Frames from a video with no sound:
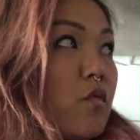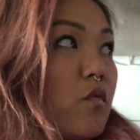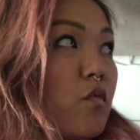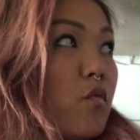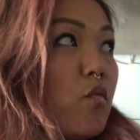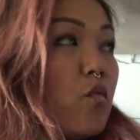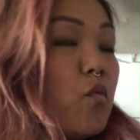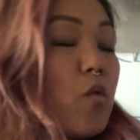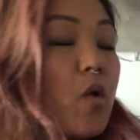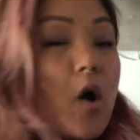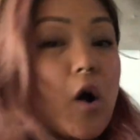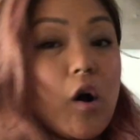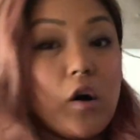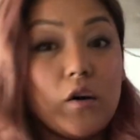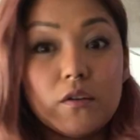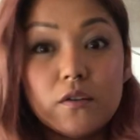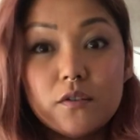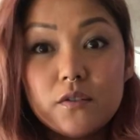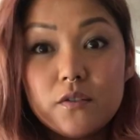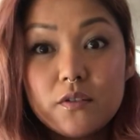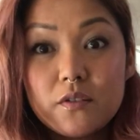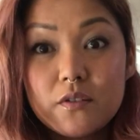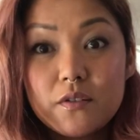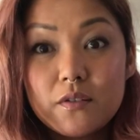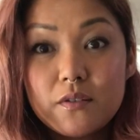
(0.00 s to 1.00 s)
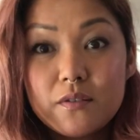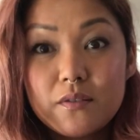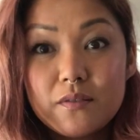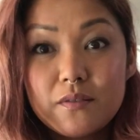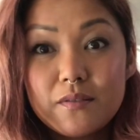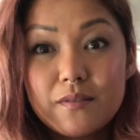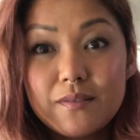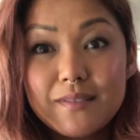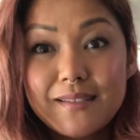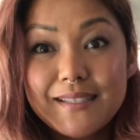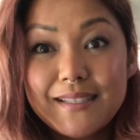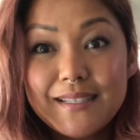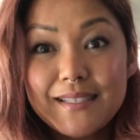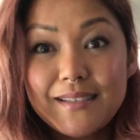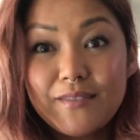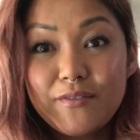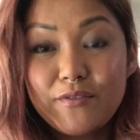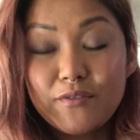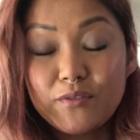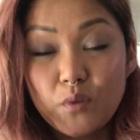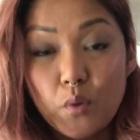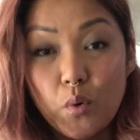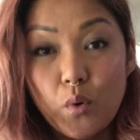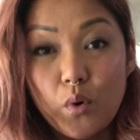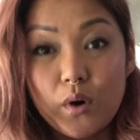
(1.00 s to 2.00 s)
walls,
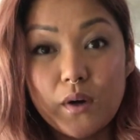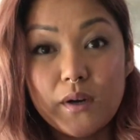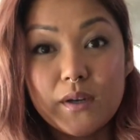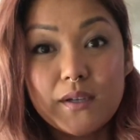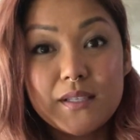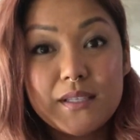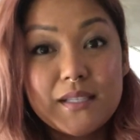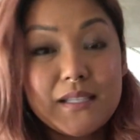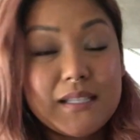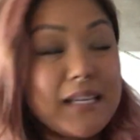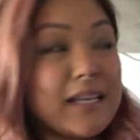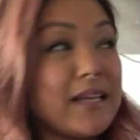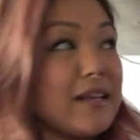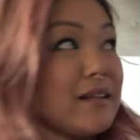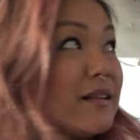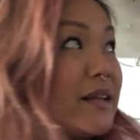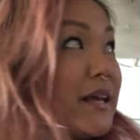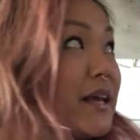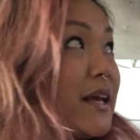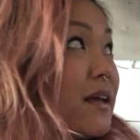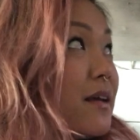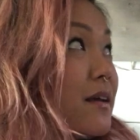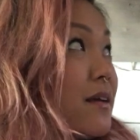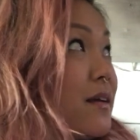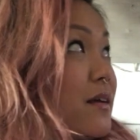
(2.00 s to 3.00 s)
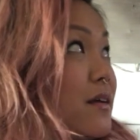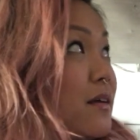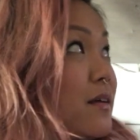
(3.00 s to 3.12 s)
floor, ceiling,